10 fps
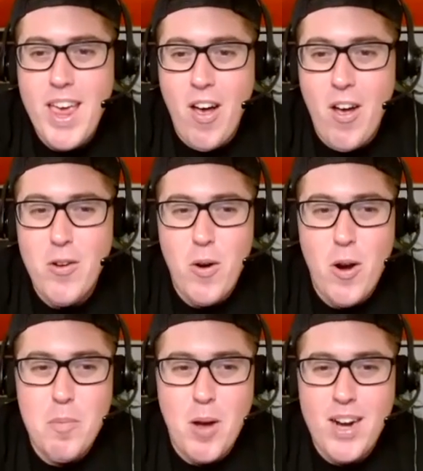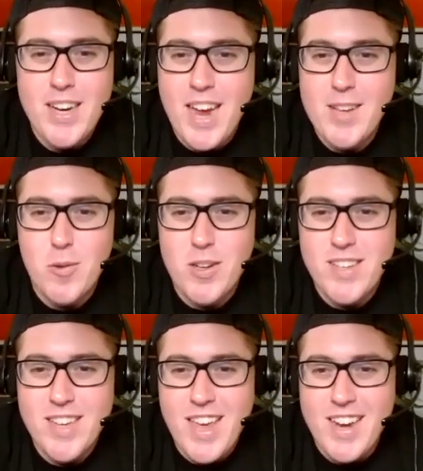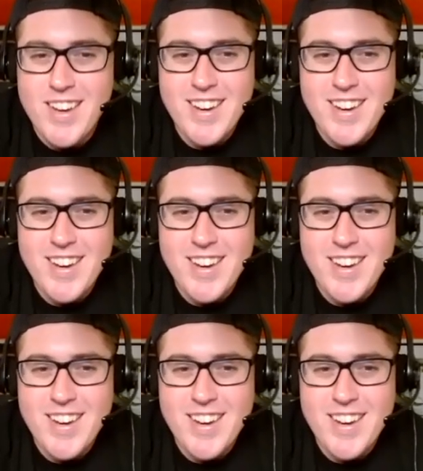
onto our podcast once again.